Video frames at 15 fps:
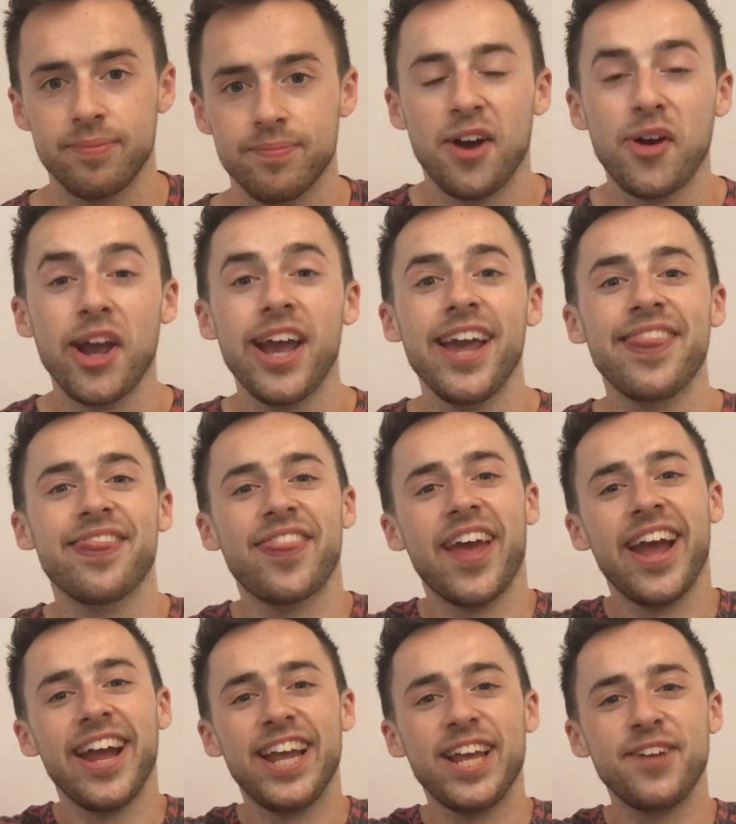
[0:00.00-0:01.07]
Okay,
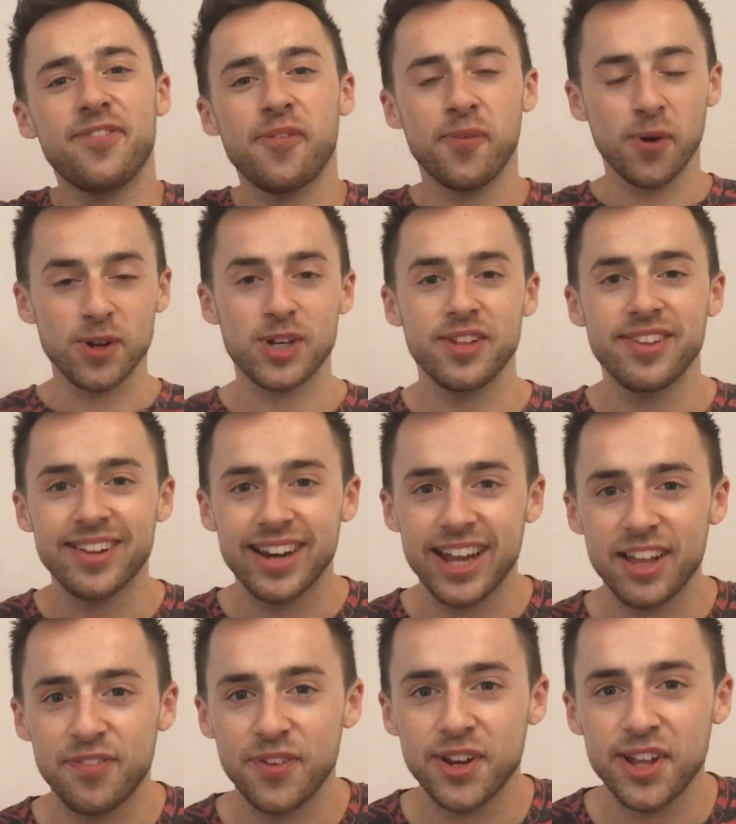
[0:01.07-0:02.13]
thank you for watching
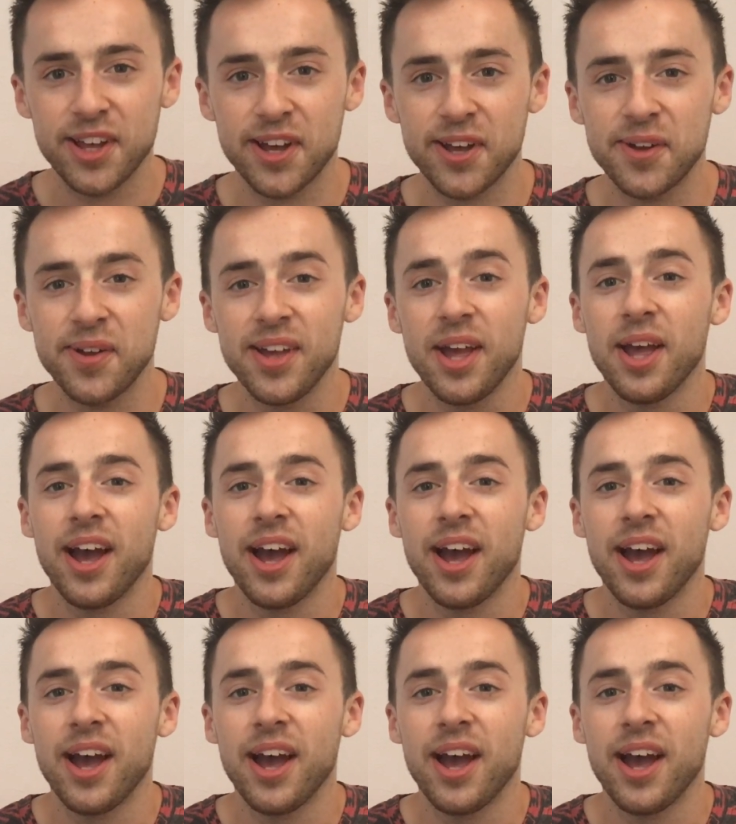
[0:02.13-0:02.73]
today's video.